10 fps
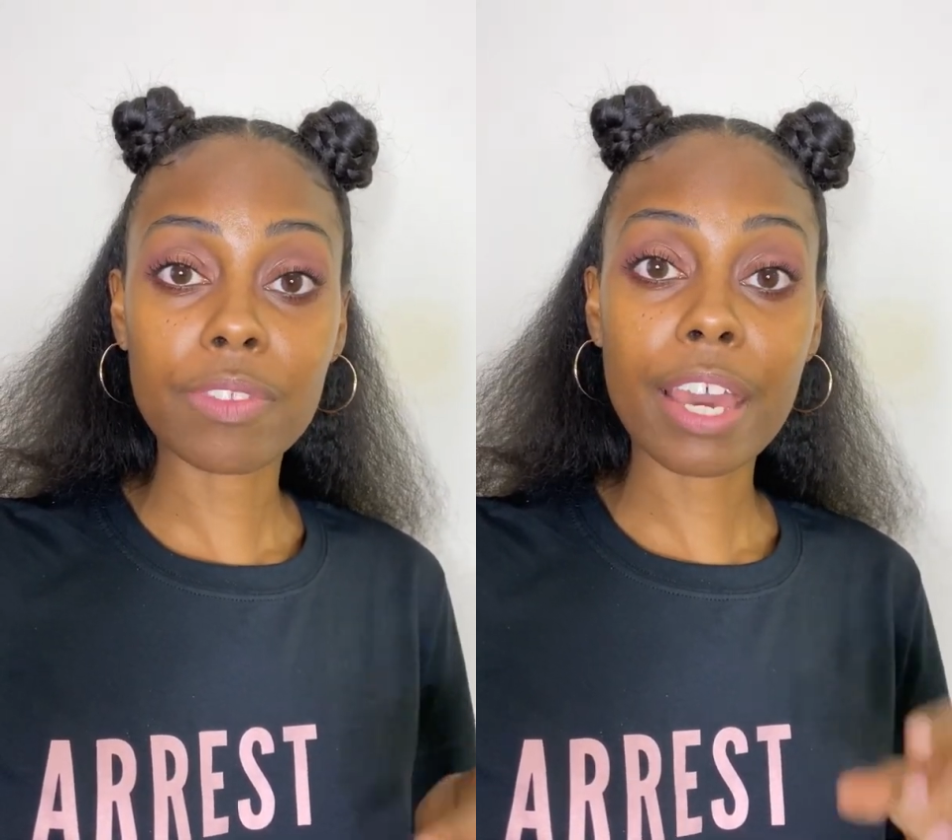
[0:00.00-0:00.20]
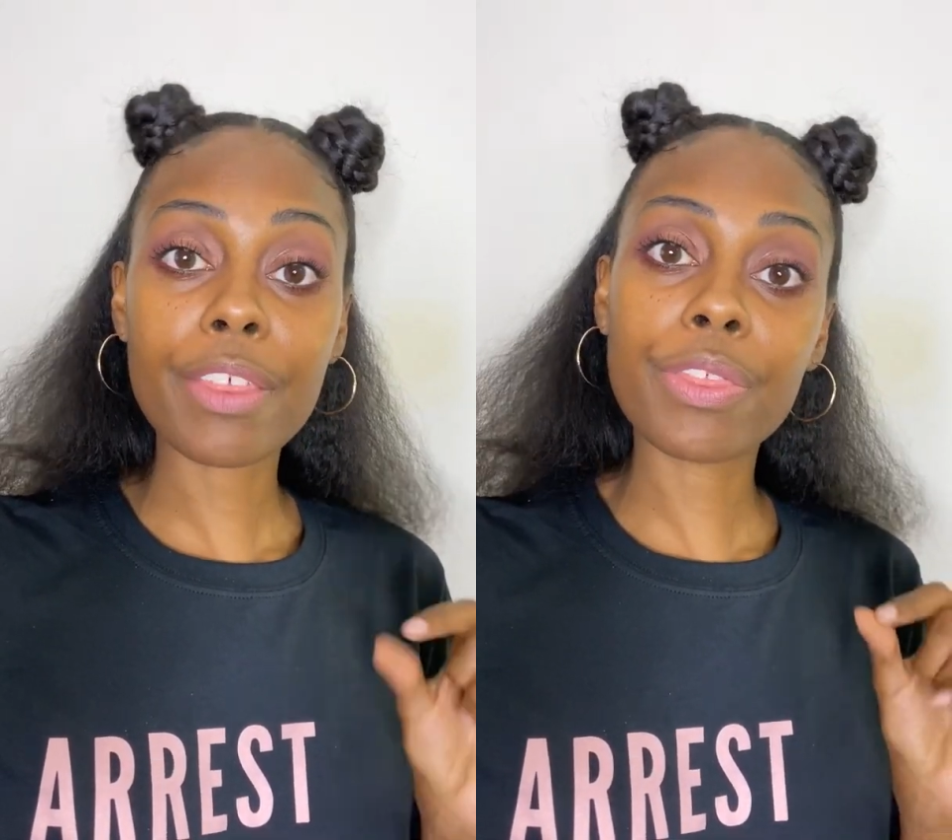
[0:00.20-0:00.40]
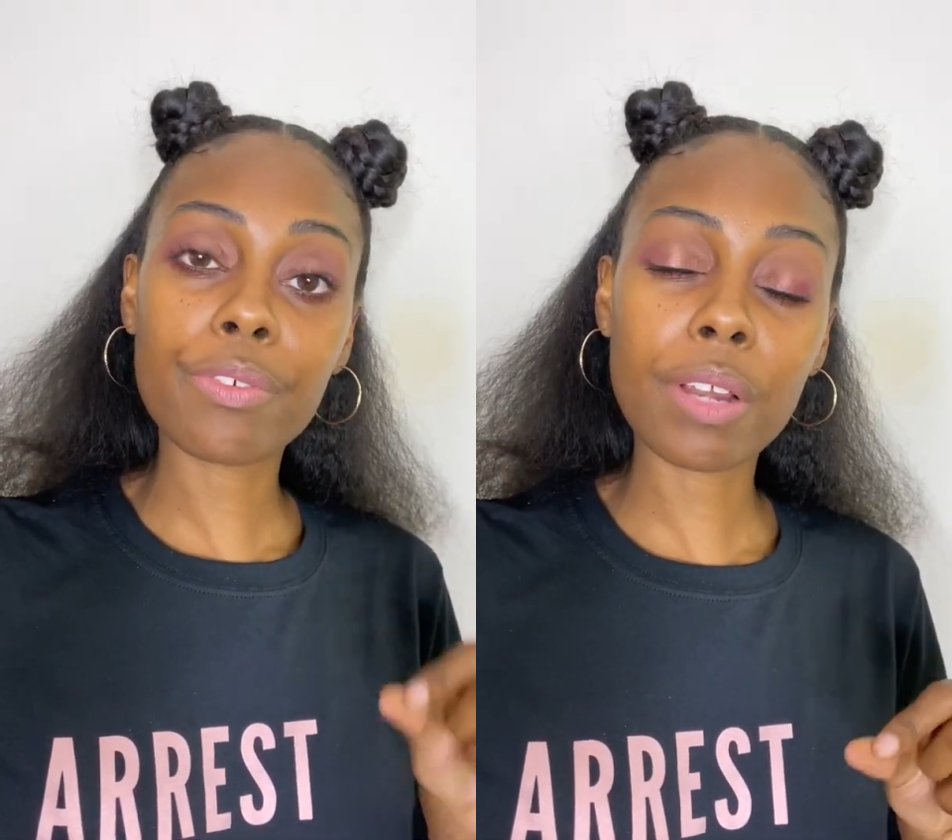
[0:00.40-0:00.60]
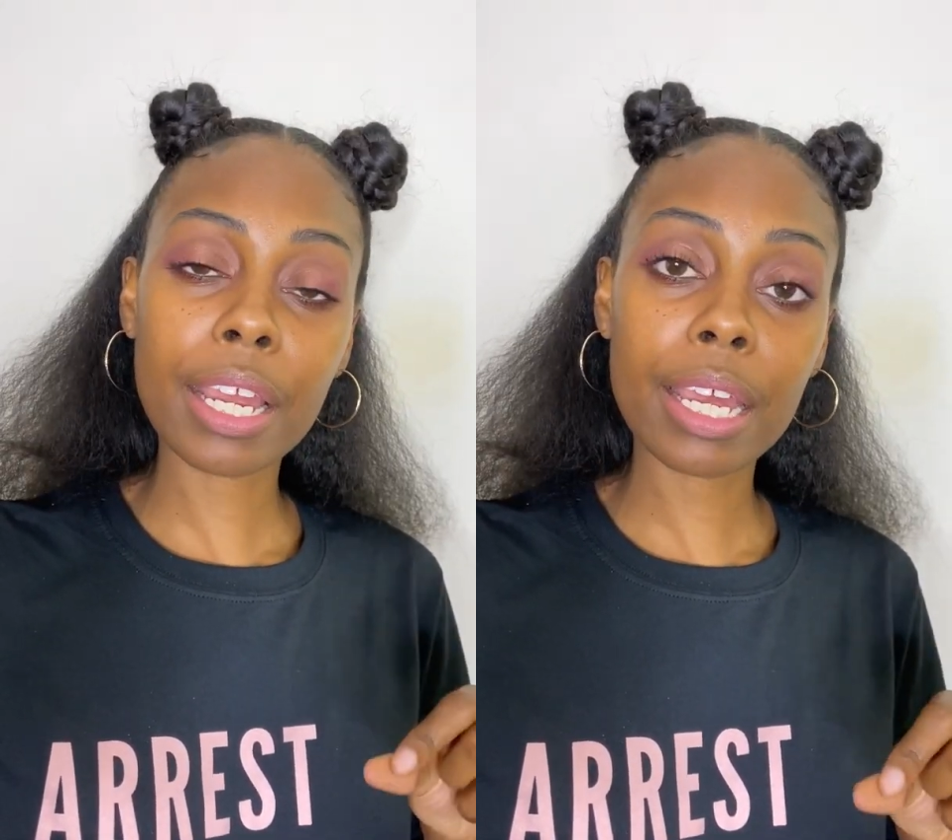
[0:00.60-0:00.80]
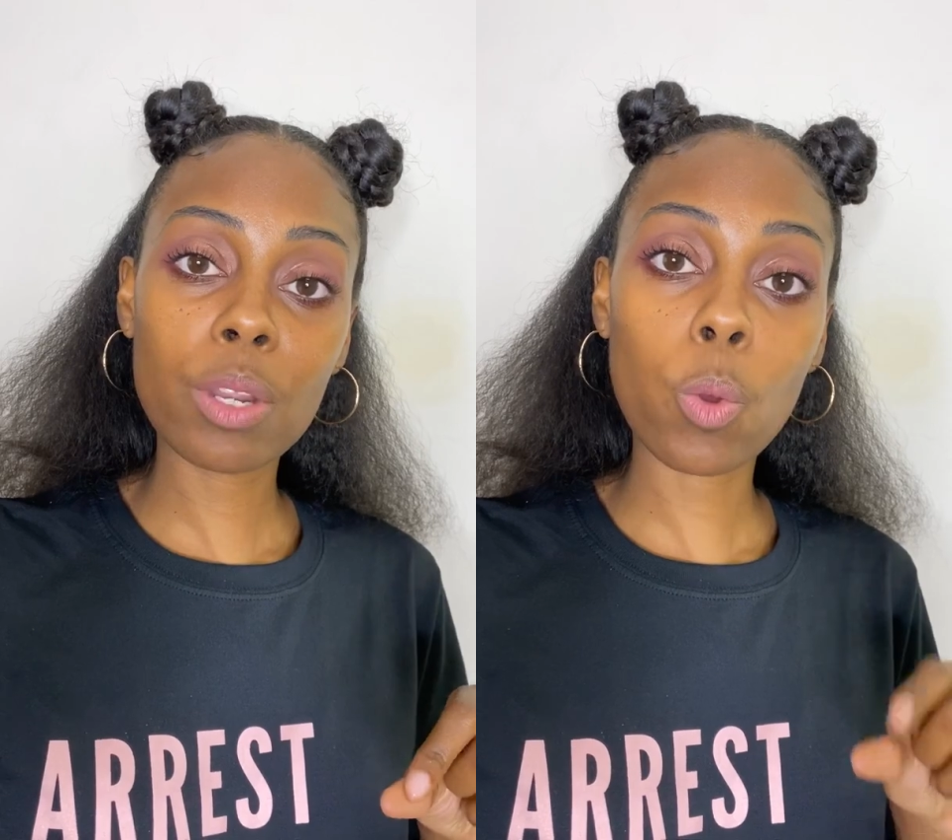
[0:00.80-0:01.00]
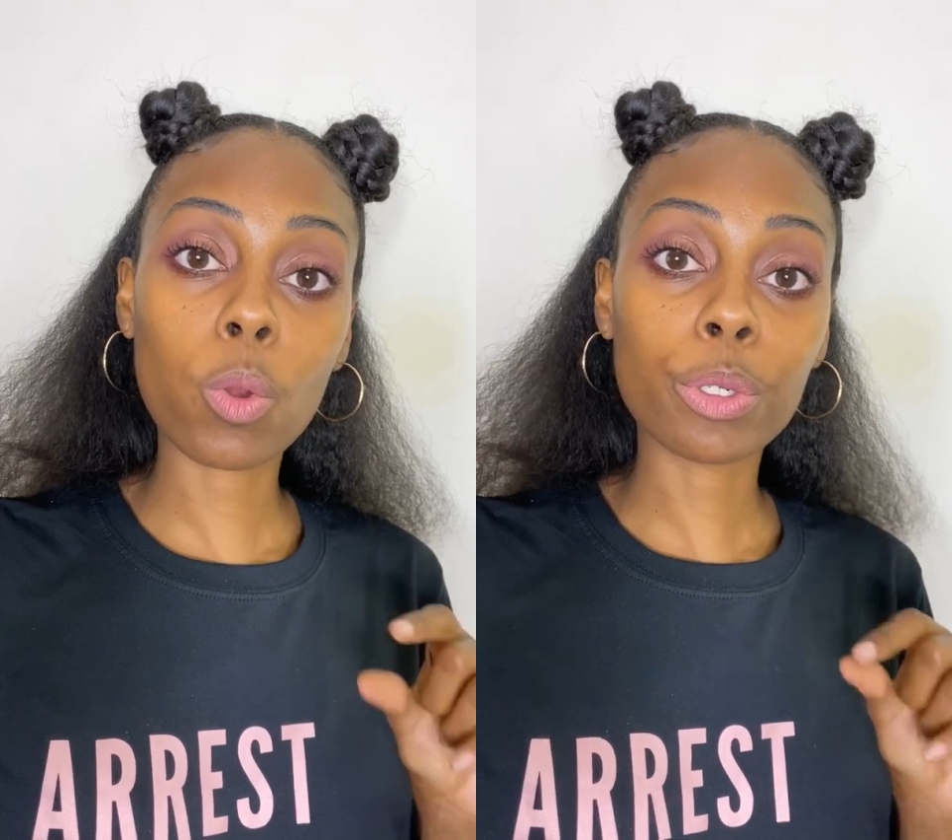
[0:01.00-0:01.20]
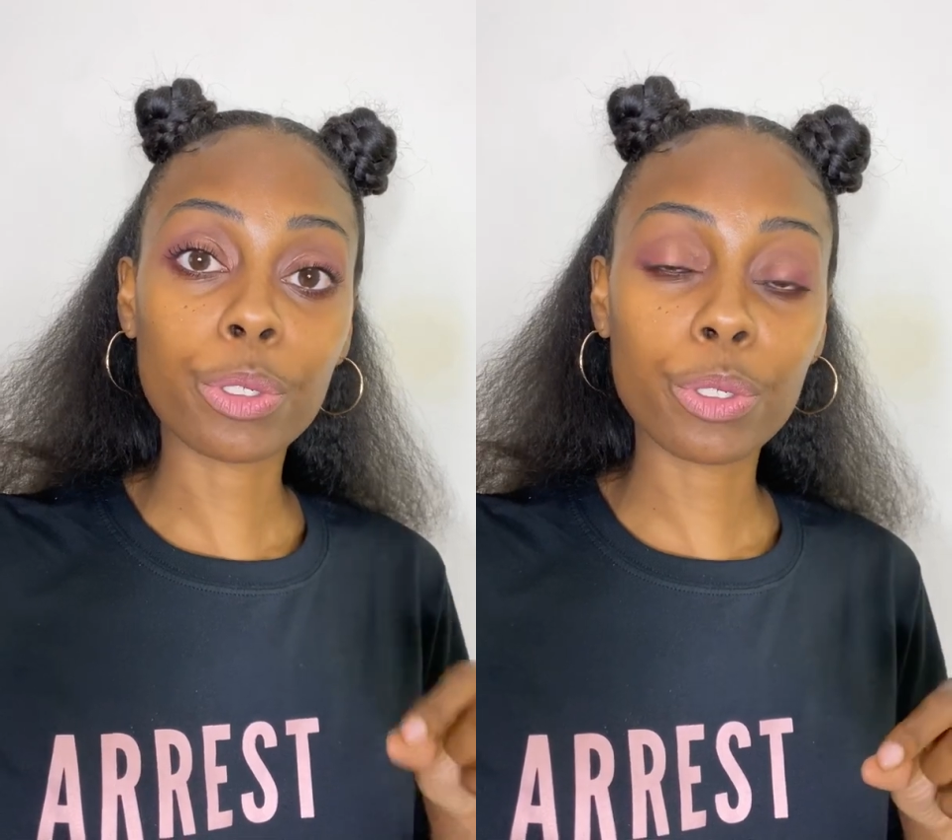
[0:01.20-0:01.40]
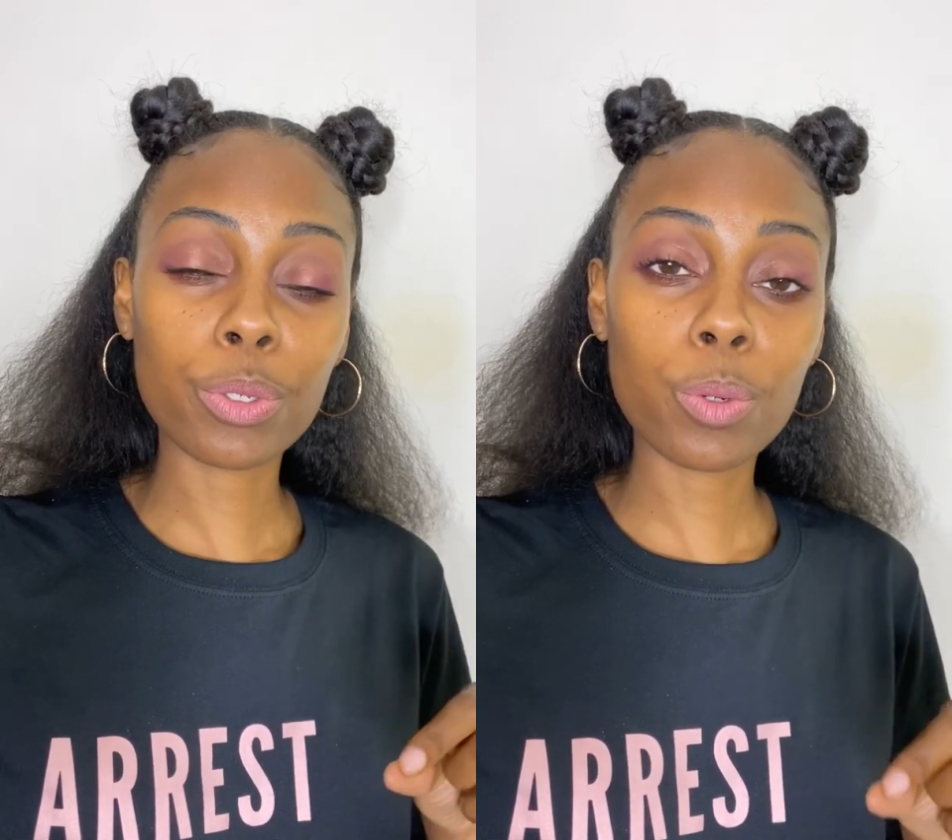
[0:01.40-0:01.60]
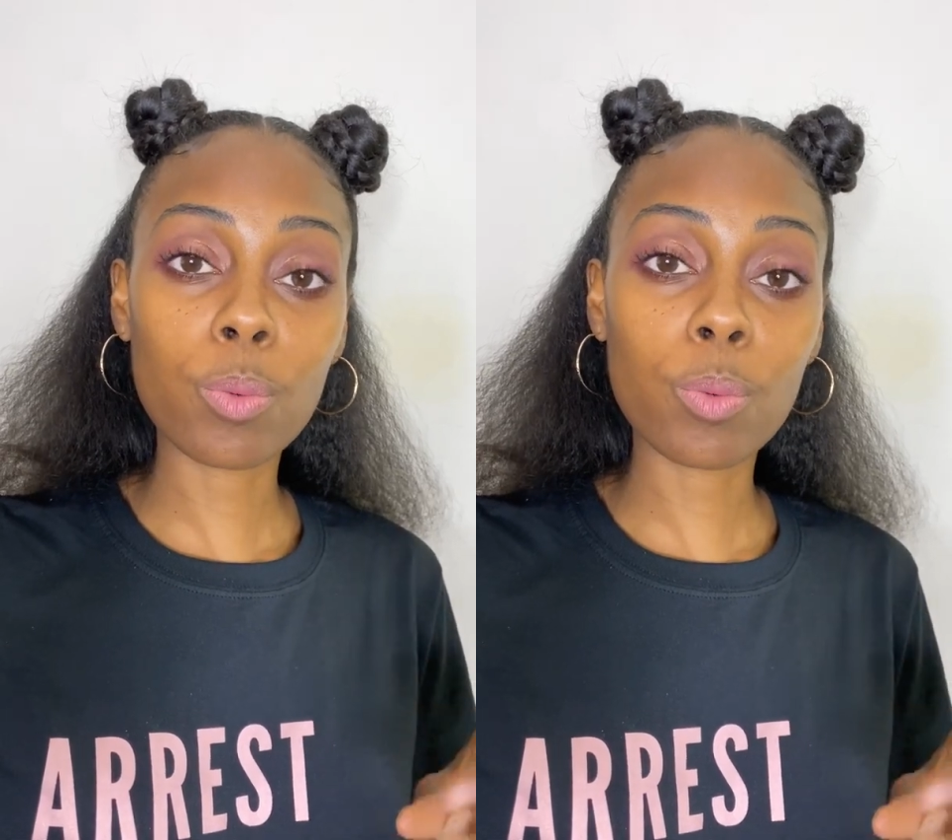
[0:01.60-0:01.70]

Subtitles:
that thread or glue